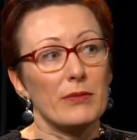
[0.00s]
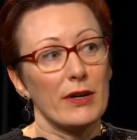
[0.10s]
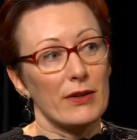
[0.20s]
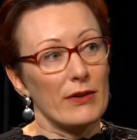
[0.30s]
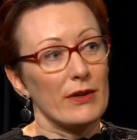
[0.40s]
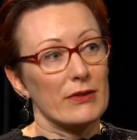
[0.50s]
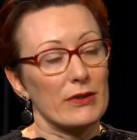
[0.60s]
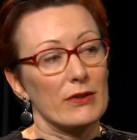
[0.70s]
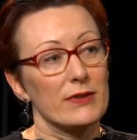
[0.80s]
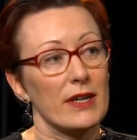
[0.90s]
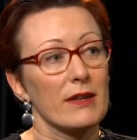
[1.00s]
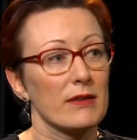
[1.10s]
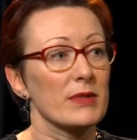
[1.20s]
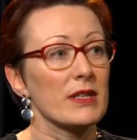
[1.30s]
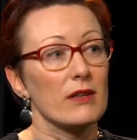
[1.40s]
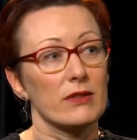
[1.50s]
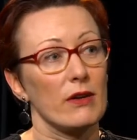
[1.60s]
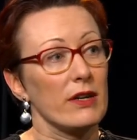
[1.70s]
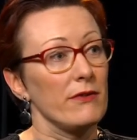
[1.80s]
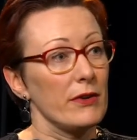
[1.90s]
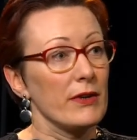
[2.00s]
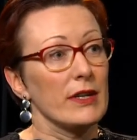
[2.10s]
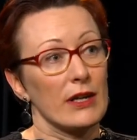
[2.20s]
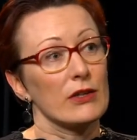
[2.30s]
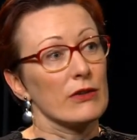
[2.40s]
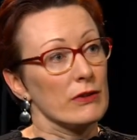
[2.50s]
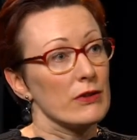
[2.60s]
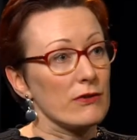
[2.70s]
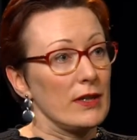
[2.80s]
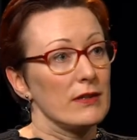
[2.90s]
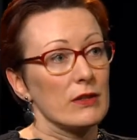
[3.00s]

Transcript: are going sort of setting themselves on a very nationalist trend.